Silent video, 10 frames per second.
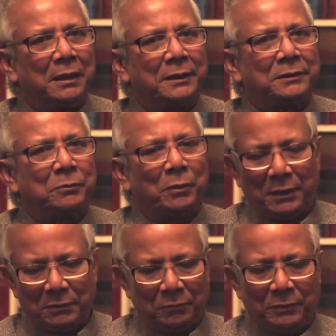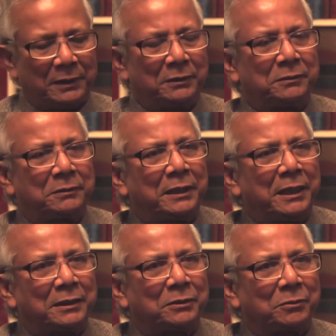I said, well, we can
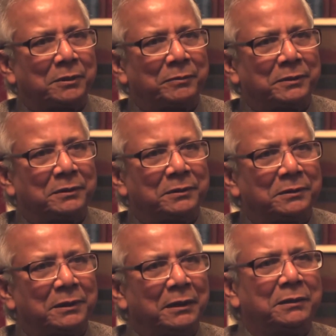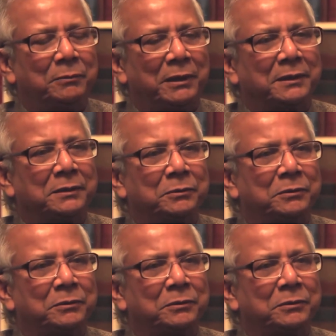create a social business and we can